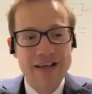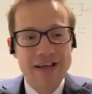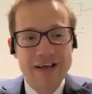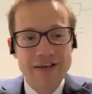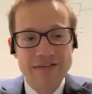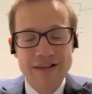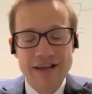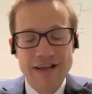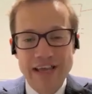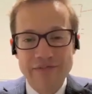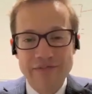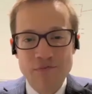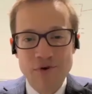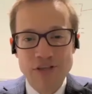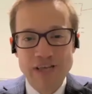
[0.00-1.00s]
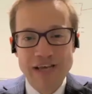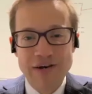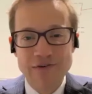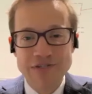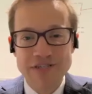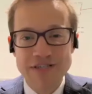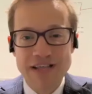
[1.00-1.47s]
uh, like everybody
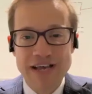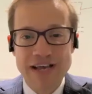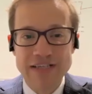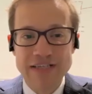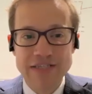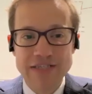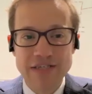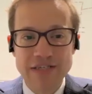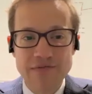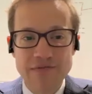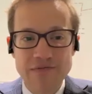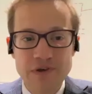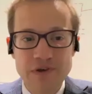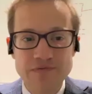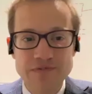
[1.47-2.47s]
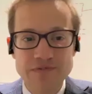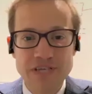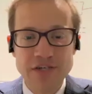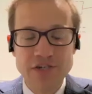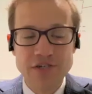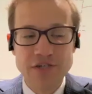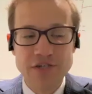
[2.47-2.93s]
else at the hands of of
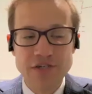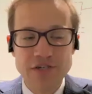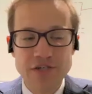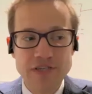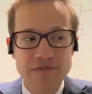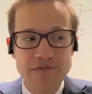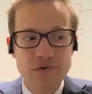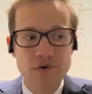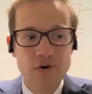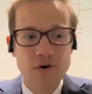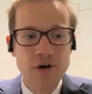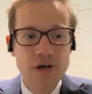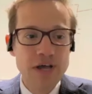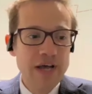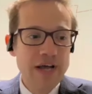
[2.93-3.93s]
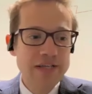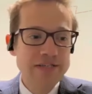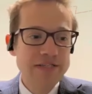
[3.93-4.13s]
Section 24.